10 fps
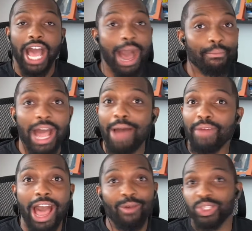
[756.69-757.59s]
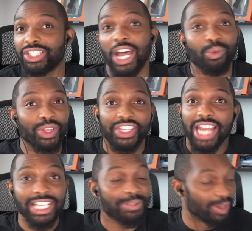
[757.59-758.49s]
I was done with
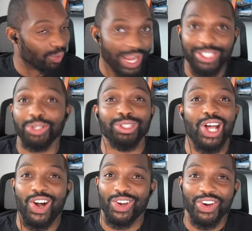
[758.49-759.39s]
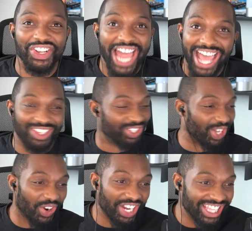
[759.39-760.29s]
it. I spent way too long on that,
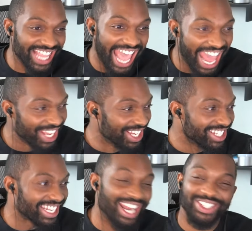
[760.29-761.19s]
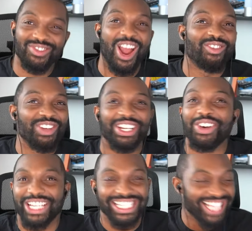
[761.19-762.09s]
learning that. Shout out to
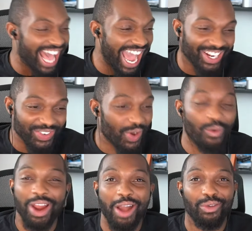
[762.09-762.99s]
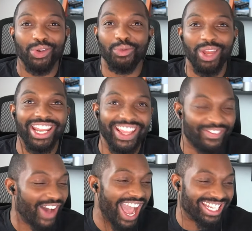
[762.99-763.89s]
Rodrigo, because I don't know where I would have went
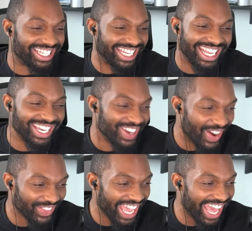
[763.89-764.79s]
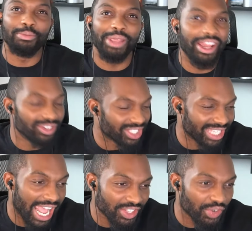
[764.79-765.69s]
if I didn't know that. Players'
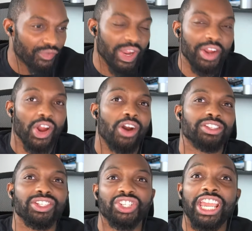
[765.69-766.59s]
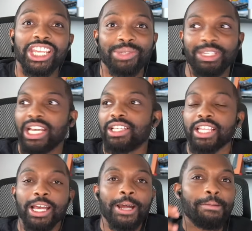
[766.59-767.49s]
stats are very hard to change because
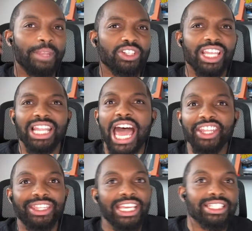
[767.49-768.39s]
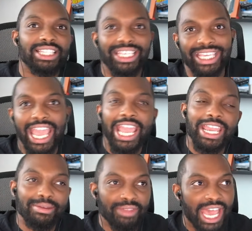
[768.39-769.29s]
there's a lot of things in the
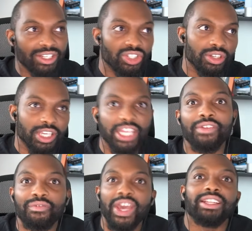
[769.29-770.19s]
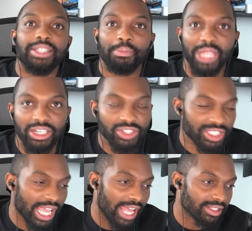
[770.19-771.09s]
game that can affect the player's stats.